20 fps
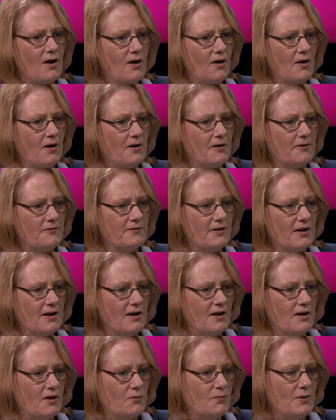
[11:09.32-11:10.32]
of,
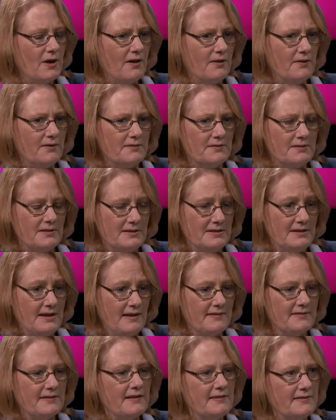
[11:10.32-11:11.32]
well,
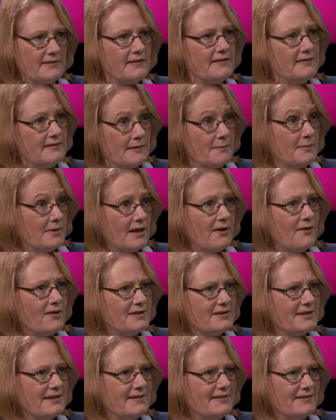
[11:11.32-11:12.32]
yes, I see
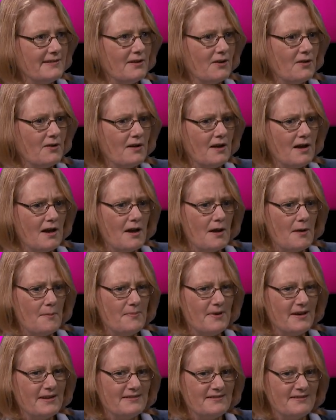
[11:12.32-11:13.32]
similarities here,
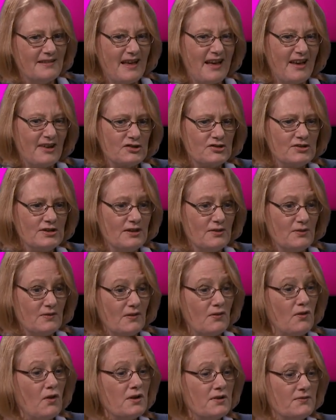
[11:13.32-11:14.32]
but actually there's
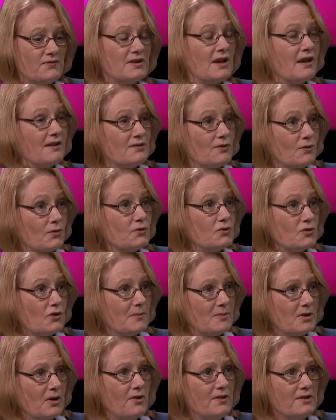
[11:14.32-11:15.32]
a lot of technical
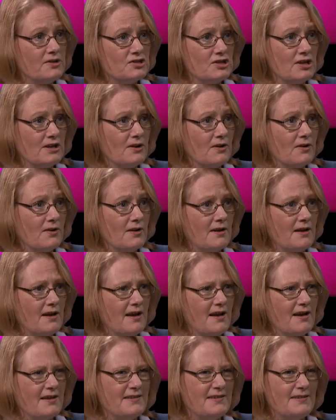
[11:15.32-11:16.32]
terminology here.
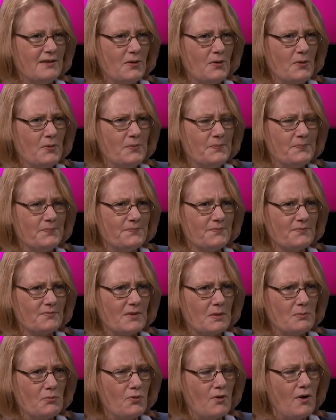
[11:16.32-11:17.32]
So
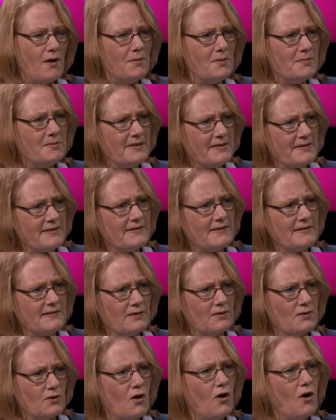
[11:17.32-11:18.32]
probably this
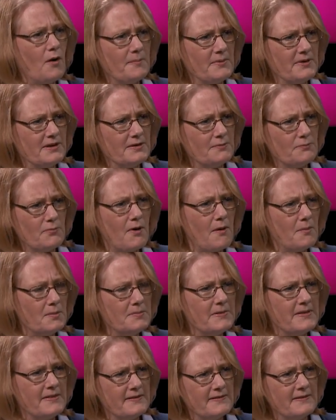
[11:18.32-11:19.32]
isn't copied,
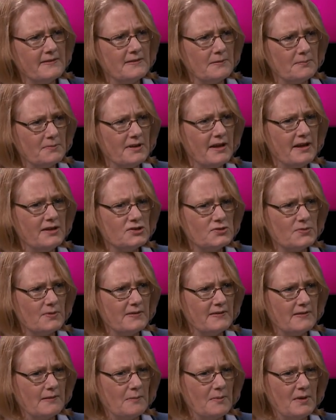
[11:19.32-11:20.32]
probably this isn't
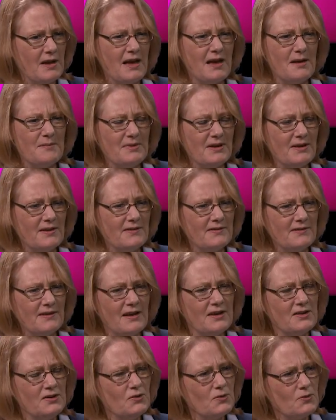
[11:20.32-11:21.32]
plagiarism, because
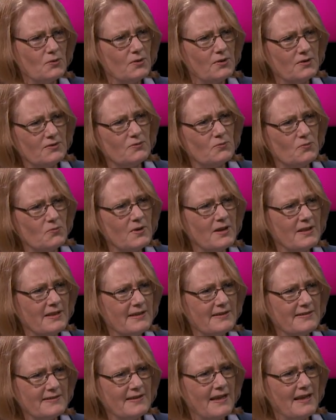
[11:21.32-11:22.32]
you couldn't
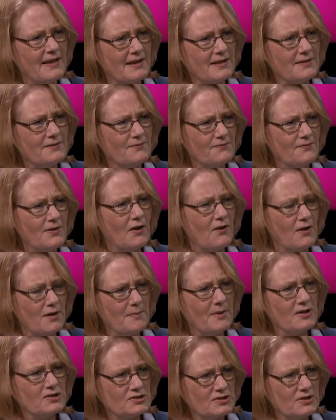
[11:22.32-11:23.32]
really say it very
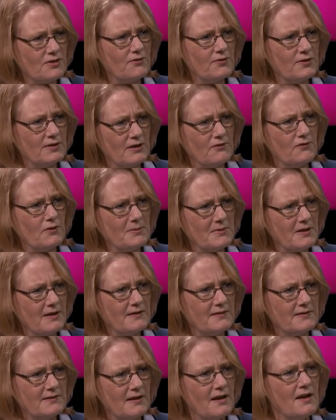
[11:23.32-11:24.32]
much differently from
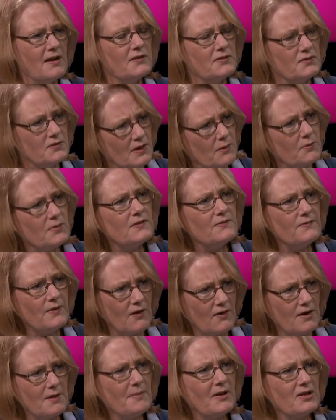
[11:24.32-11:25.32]
this. So that was
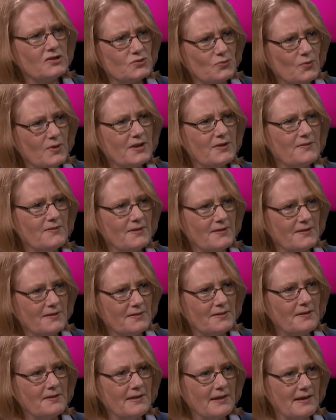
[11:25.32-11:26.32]
very much one of
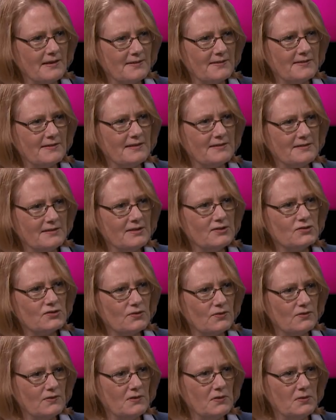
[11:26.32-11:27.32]
the things that
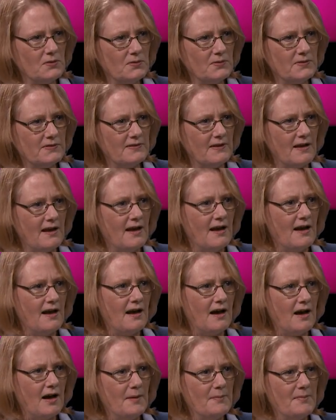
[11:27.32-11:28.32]
teachers used
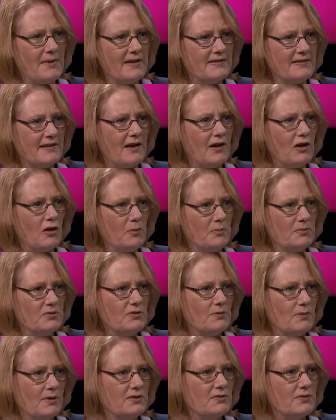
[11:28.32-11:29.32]
as a help
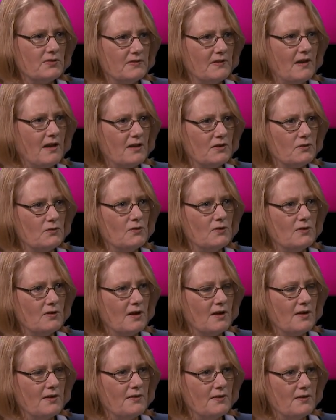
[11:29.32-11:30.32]
to understand
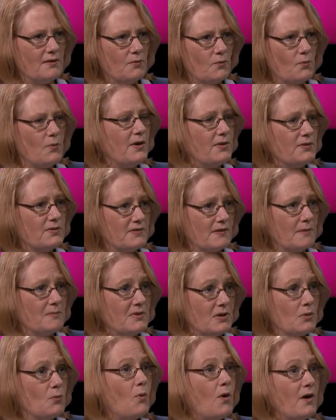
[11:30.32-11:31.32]
whether
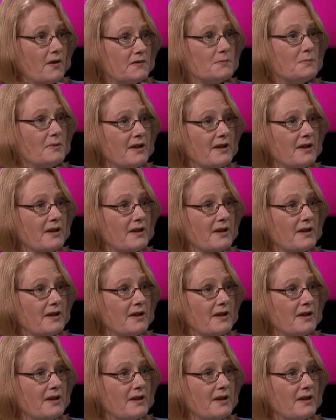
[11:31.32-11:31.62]
something was